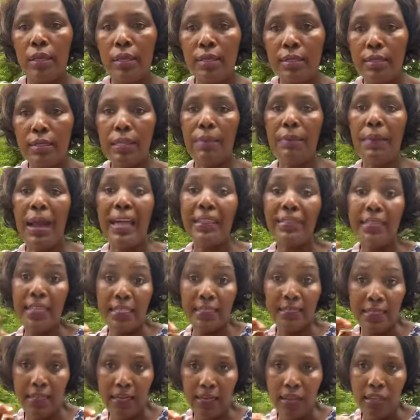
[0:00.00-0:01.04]
some other
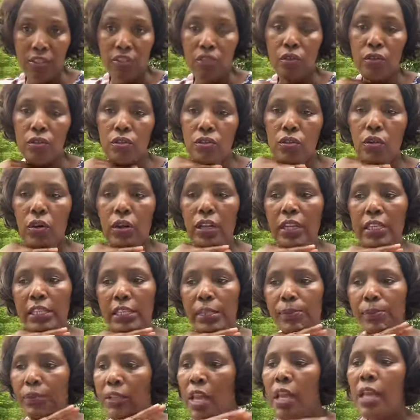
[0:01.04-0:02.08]
international
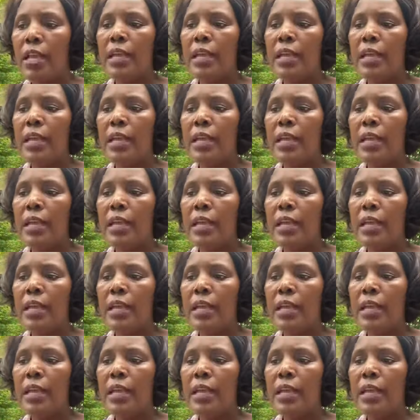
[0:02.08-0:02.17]
scholarships.